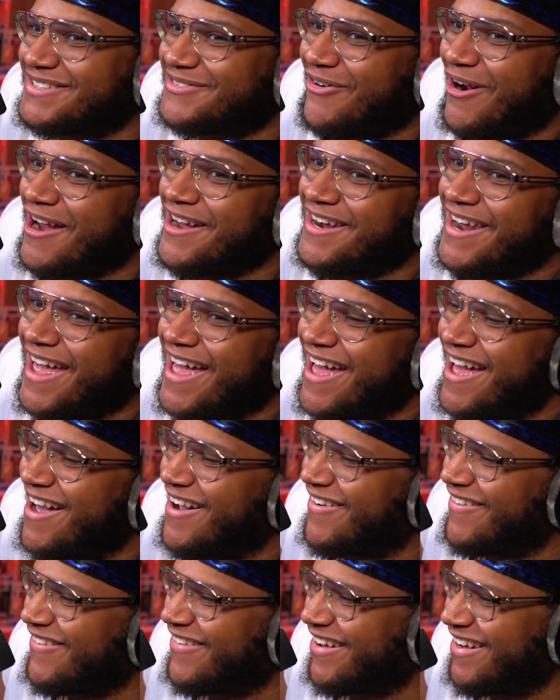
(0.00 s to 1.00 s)
right
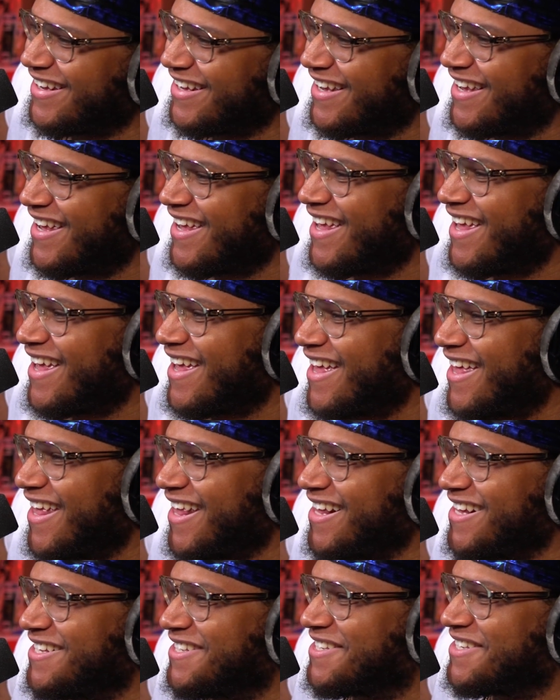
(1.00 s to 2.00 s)
now.
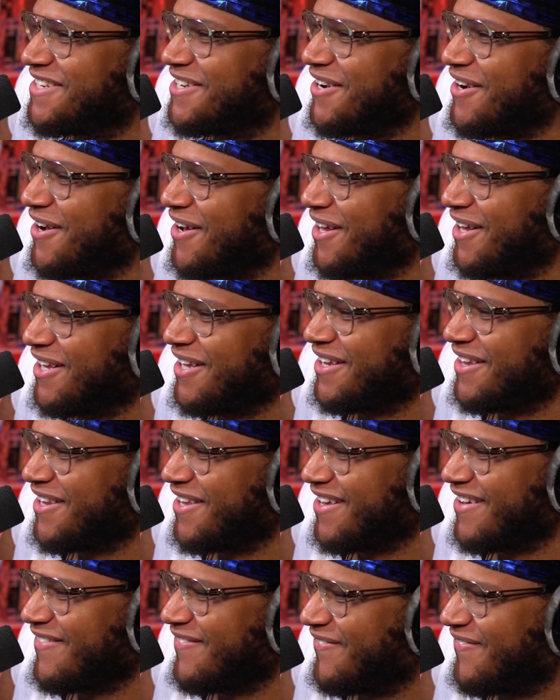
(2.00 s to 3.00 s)
He's calling
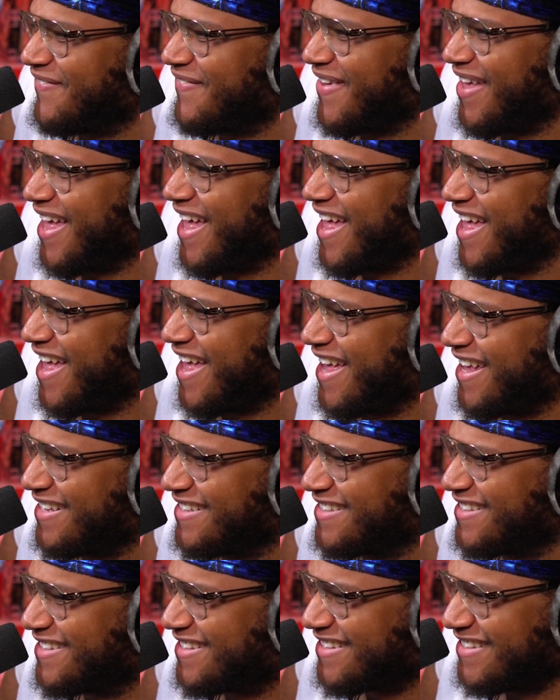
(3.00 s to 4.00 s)
the
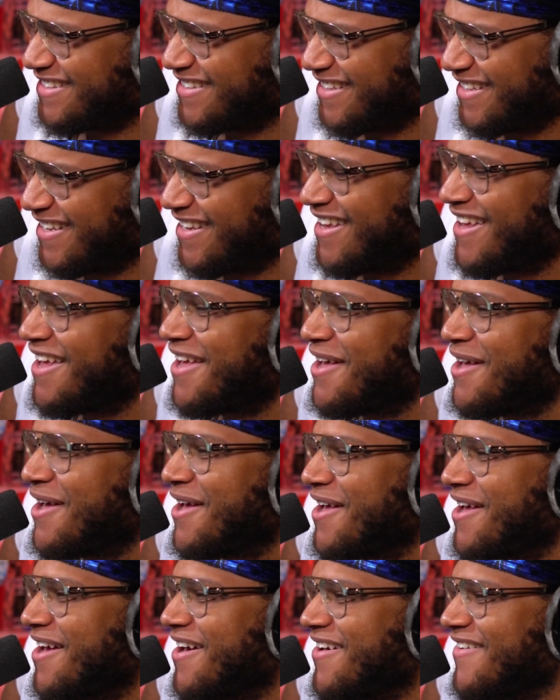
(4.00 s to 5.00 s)
feds.
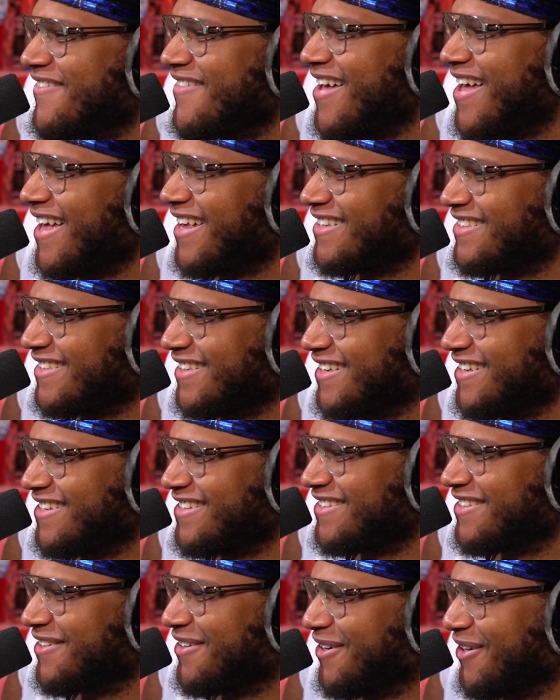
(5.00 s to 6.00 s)
Imagine
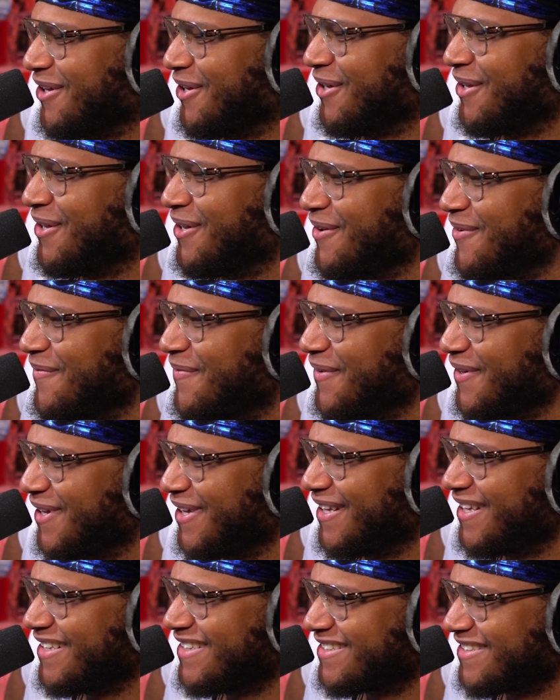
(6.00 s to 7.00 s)
he's calling the
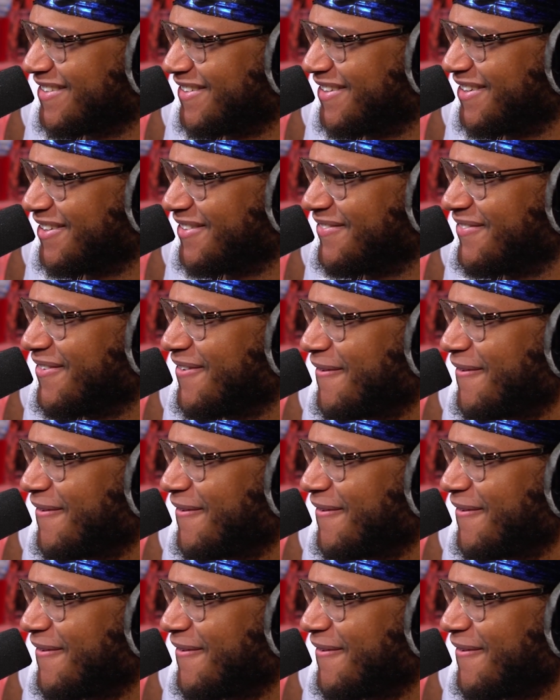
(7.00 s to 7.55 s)
police on him.